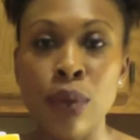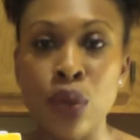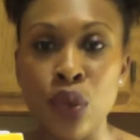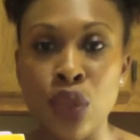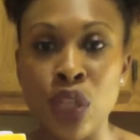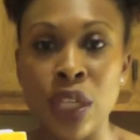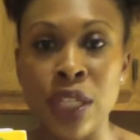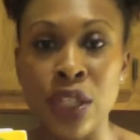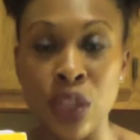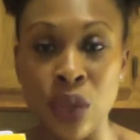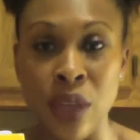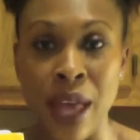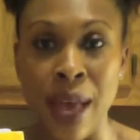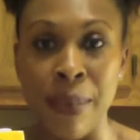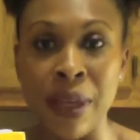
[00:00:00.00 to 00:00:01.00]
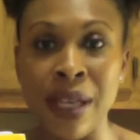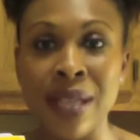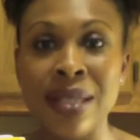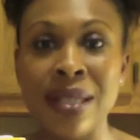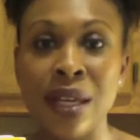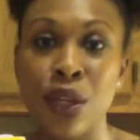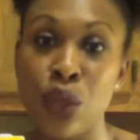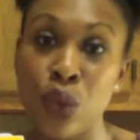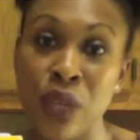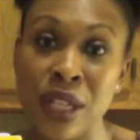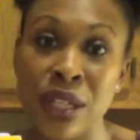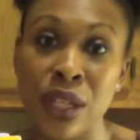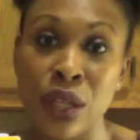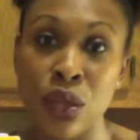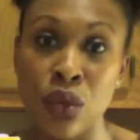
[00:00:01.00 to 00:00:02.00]
you should do that, because then you get
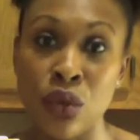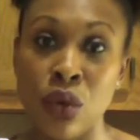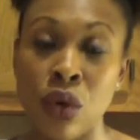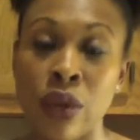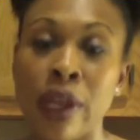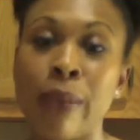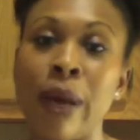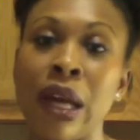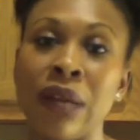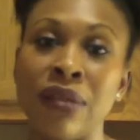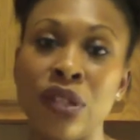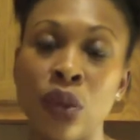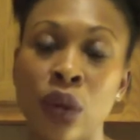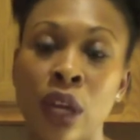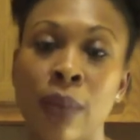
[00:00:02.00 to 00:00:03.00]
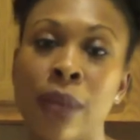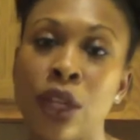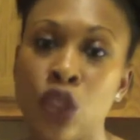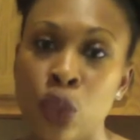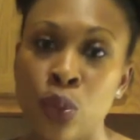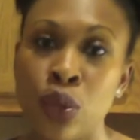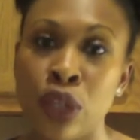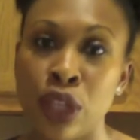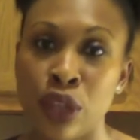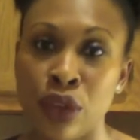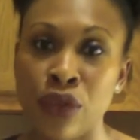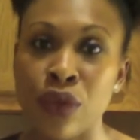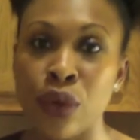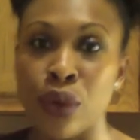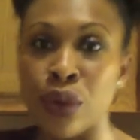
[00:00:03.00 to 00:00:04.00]
to control the amount of sodium that you put in your
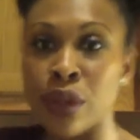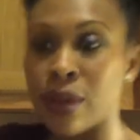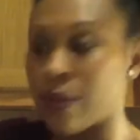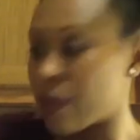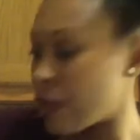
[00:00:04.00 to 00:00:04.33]
food.